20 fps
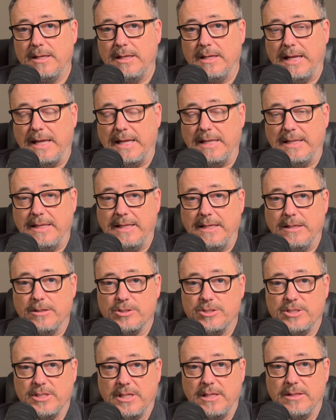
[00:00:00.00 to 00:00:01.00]
And he or
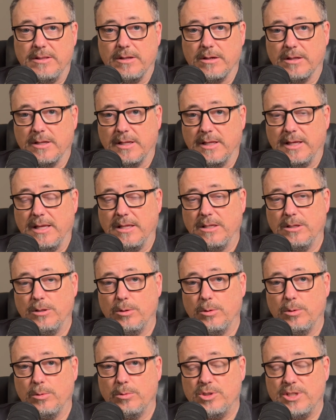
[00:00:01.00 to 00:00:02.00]
she, they're going to get
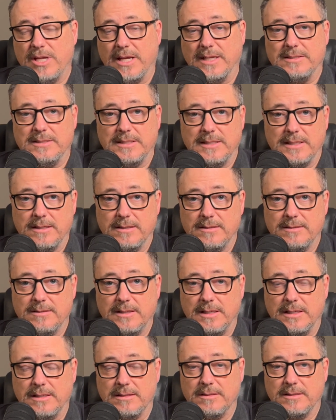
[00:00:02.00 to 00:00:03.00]
you checked
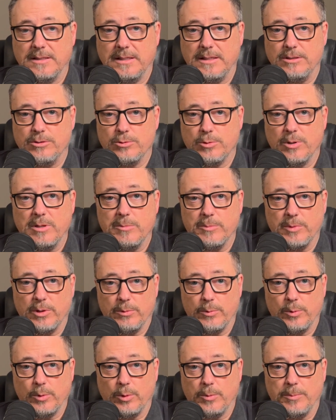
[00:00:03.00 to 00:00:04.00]
in the treatment
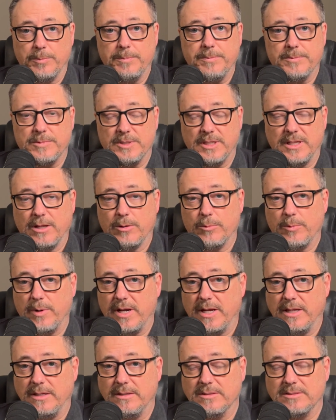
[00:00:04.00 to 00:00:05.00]
room to get
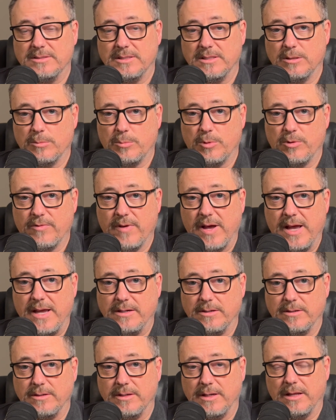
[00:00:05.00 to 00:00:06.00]
ready to see the
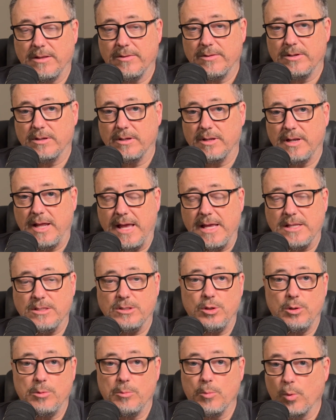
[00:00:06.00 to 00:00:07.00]
provider. Now, they're going to
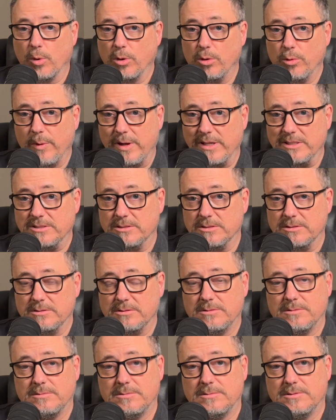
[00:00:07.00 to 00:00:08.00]
ask you more
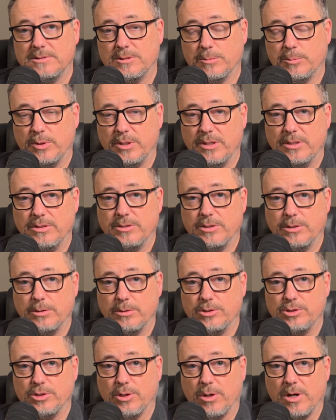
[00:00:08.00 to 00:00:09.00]
questions to put into your
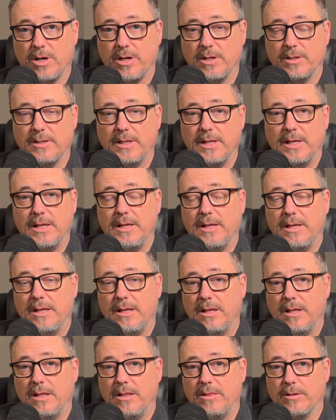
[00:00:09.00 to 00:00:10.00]
chart.
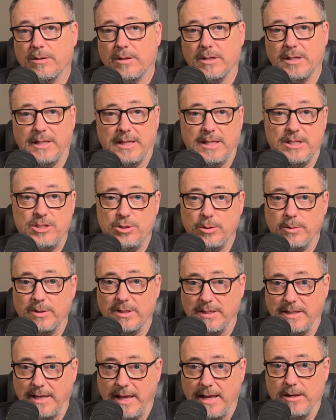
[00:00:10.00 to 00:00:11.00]
They're going to get you in
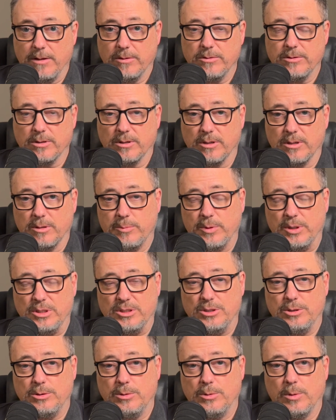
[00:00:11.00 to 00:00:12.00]
a gown. They're going to
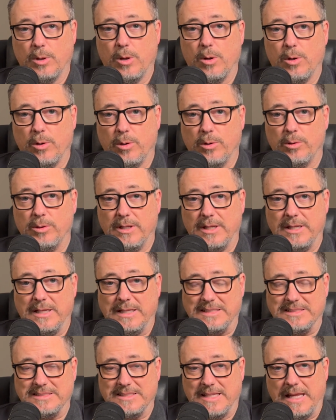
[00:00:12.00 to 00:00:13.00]
put you on an
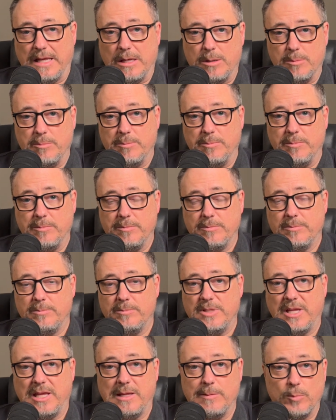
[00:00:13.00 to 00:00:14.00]
exam
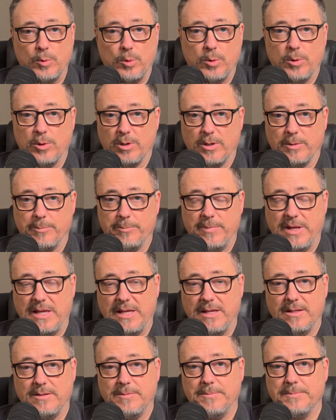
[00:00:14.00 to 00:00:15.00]
table or a
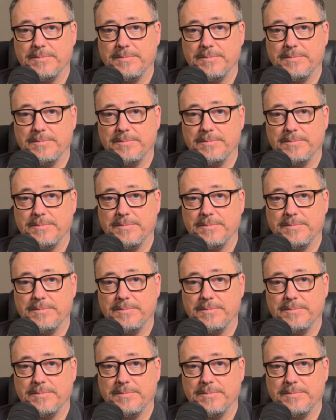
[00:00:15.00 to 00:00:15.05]
bed